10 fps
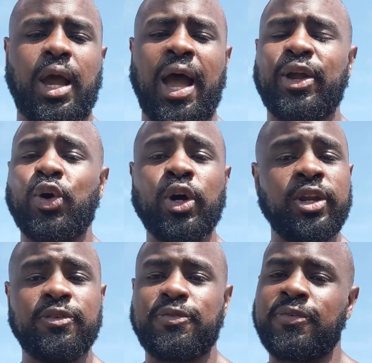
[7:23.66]
I
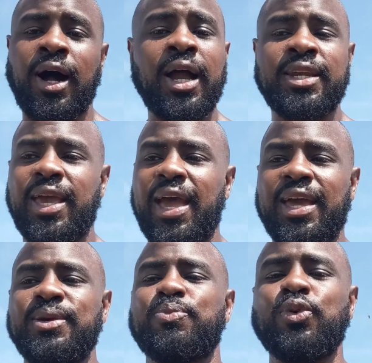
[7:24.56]
couldn't find
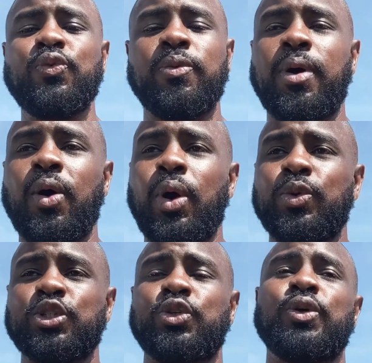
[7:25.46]
any proof about what
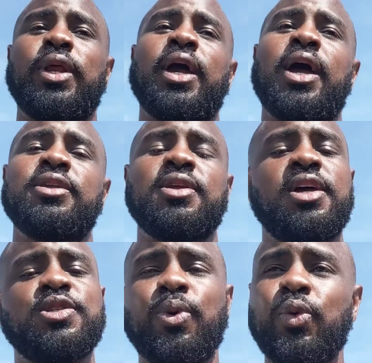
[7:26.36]
was real. Like I
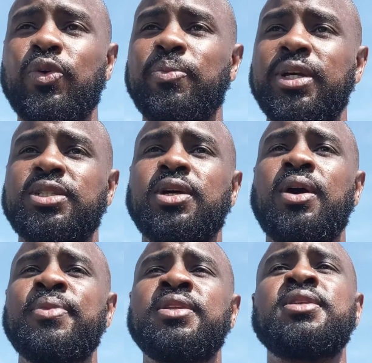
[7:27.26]
spoke with my
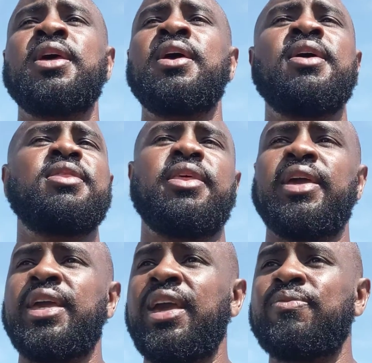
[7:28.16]
shamans, they
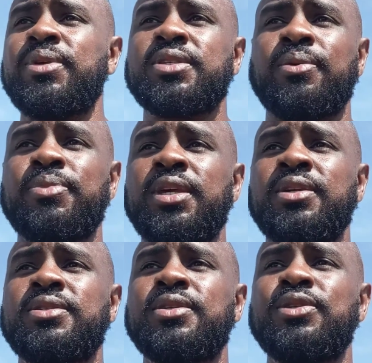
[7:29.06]
gave me some
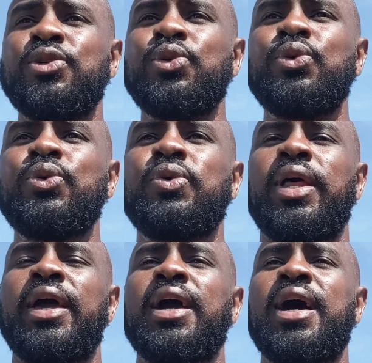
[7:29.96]
things to do,
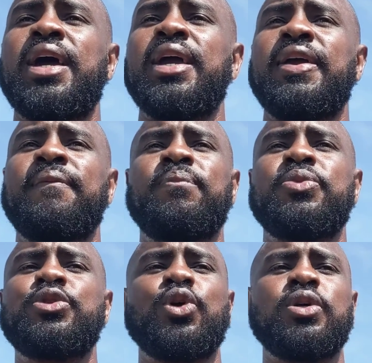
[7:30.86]
like I
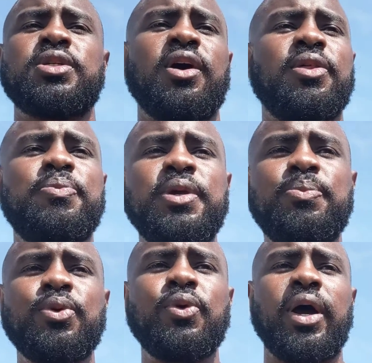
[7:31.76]
talked to other
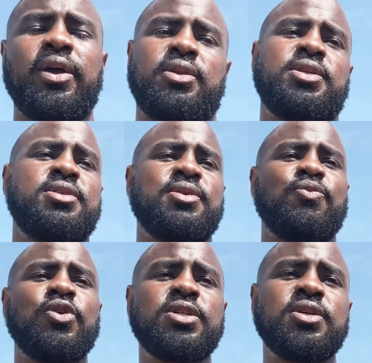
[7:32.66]
people, I did
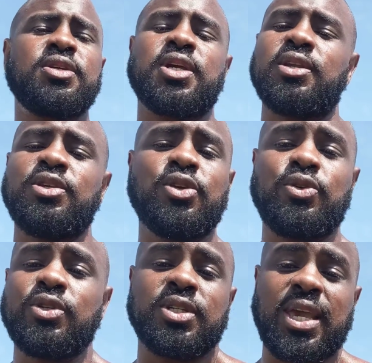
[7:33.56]
some research, and
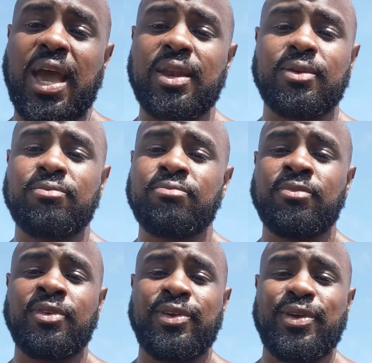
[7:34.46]
you just can't
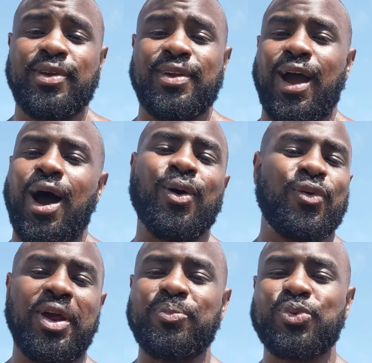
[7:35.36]

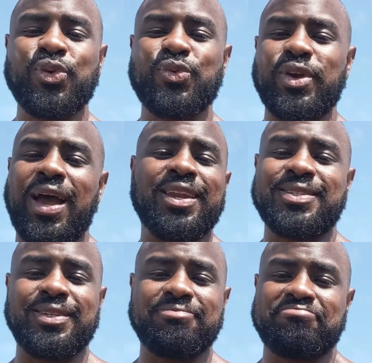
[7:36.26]
outright prove
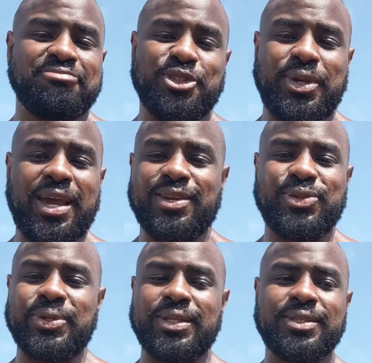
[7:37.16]
reality. You can't
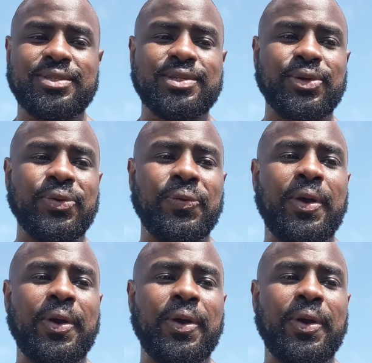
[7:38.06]
do it. So